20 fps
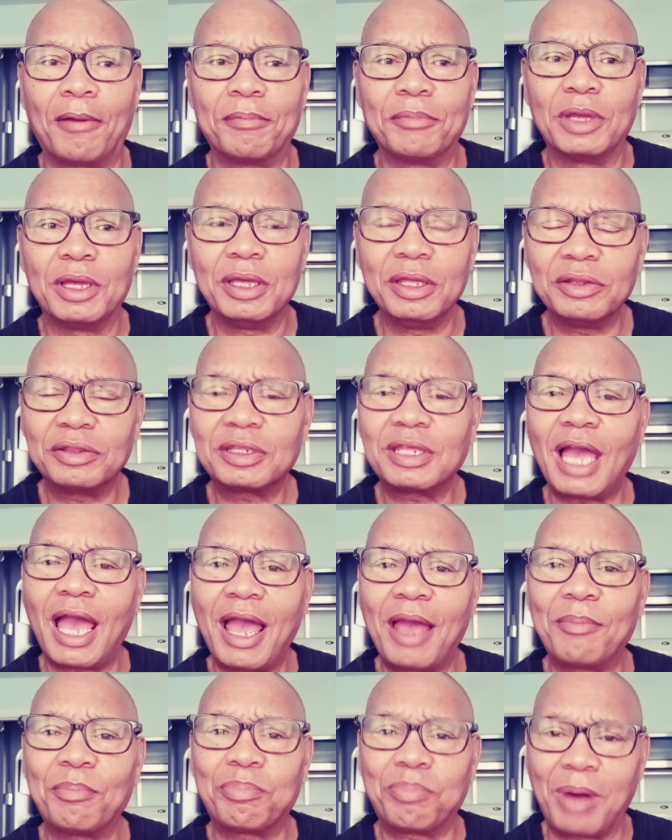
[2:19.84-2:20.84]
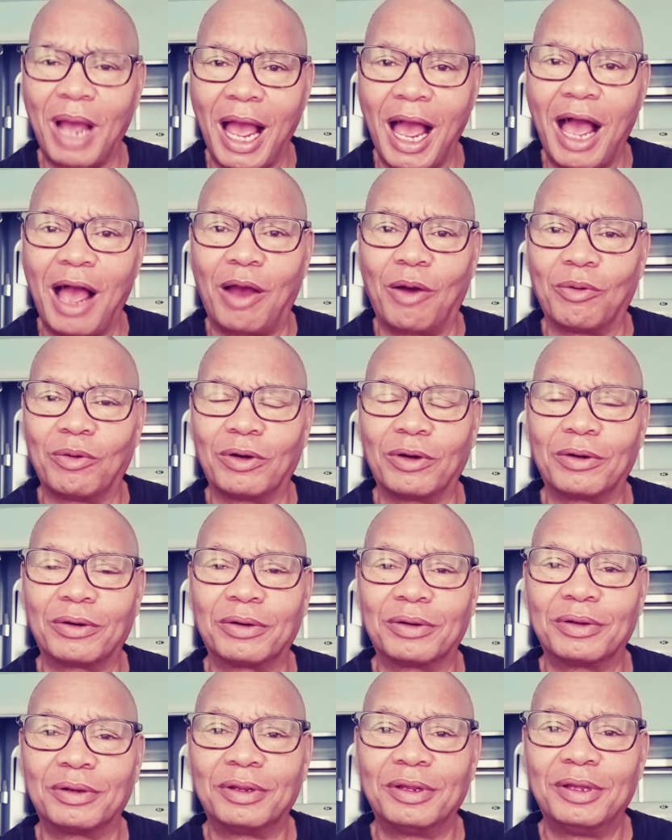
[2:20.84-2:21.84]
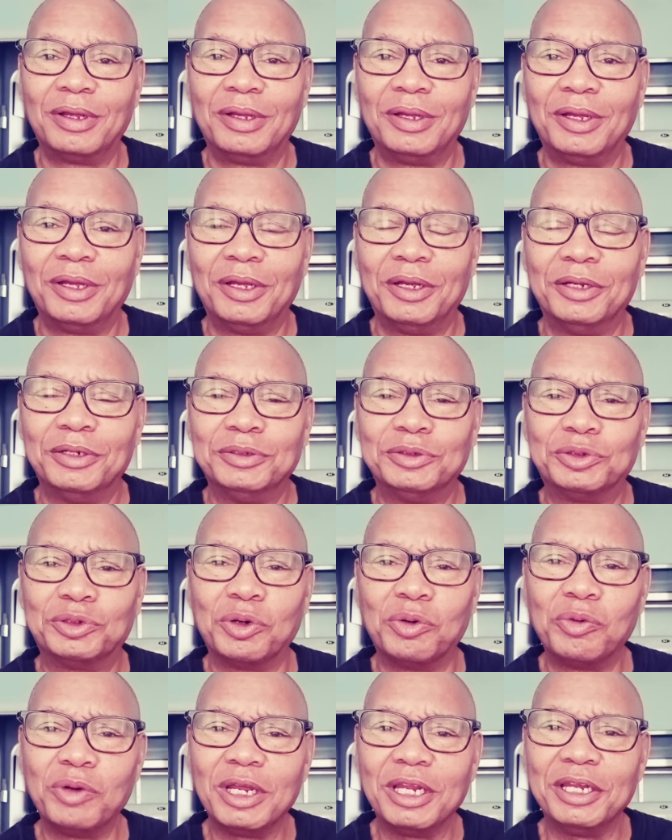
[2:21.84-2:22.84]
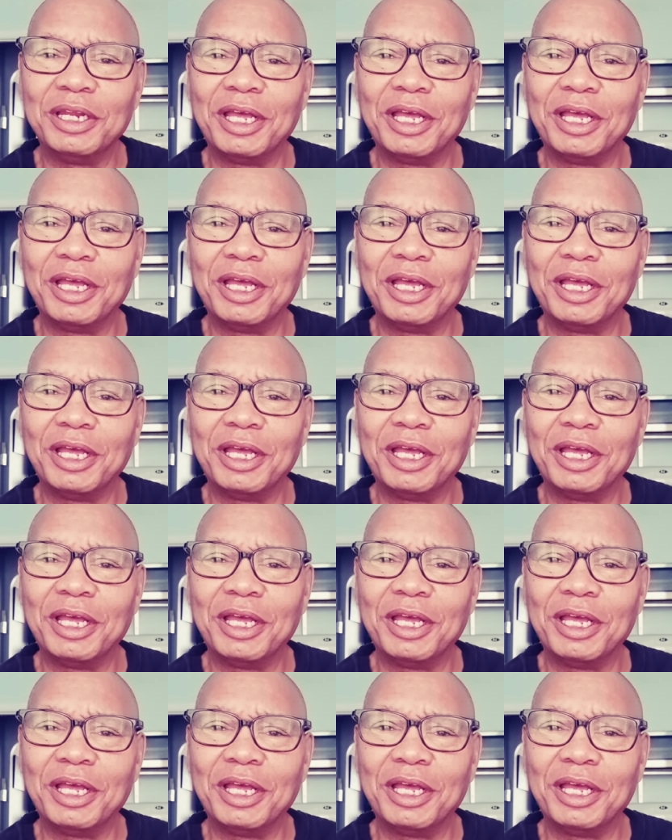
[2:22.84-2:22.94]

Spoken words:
he's got power. Do we